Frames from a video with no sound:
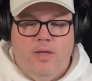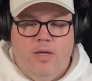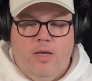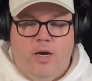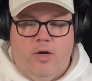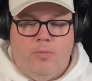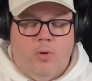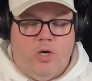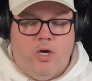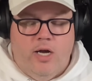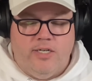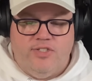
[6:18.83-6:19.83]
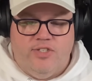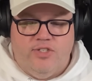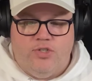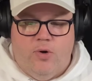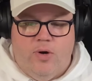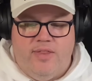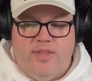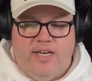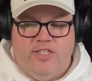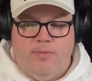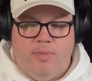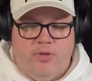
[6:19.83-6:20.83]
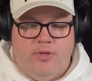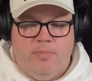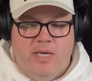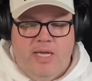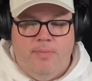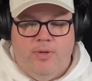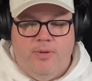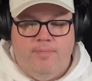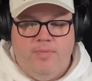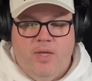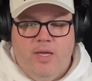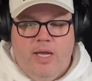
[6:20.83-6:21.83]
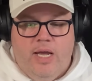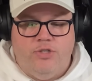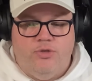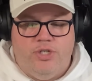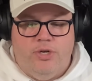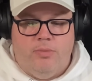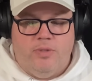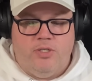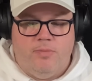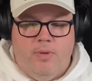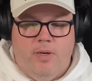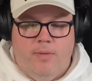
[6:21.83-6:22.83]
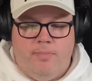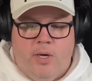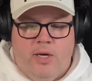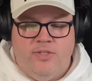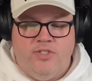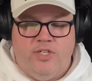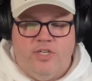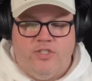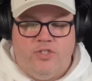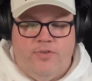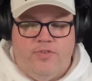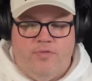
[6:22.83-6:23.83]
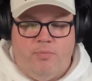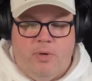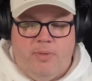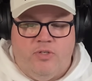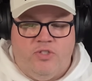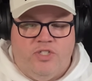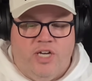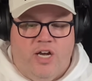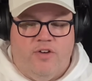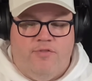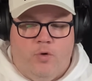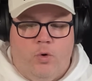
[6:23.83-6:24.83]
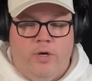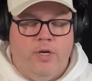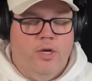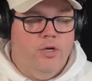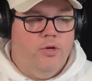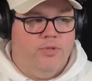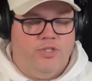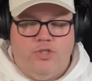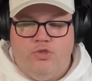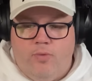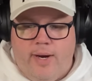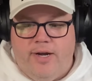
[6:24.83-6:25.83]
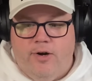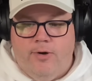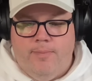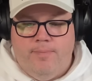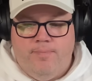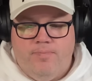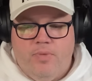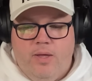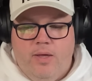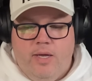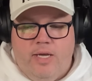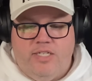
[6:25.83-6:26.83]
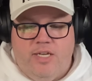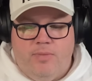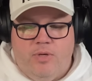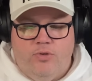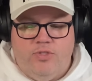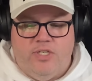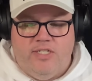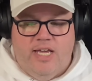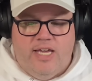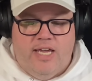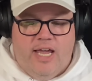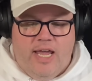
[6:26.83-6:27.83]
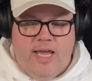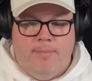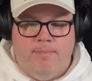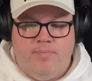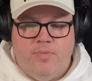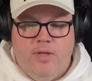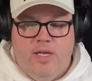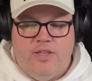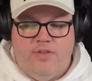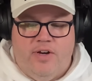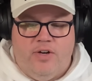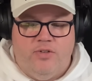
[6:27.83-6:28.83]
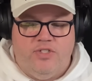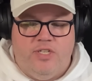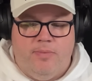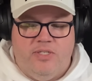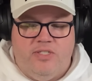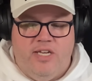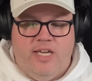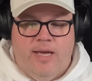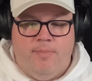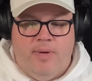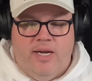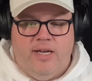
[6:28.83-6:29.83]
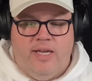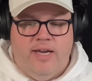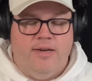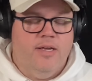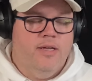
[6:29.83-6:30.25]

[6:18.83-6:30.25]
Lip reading: or more cognizant, that it's about the people. Andrew Scheer responds to Conservative Premiers Doug Ford, who is a traitor, and Tim Houston taking aim at the federal CPC campaign. Again,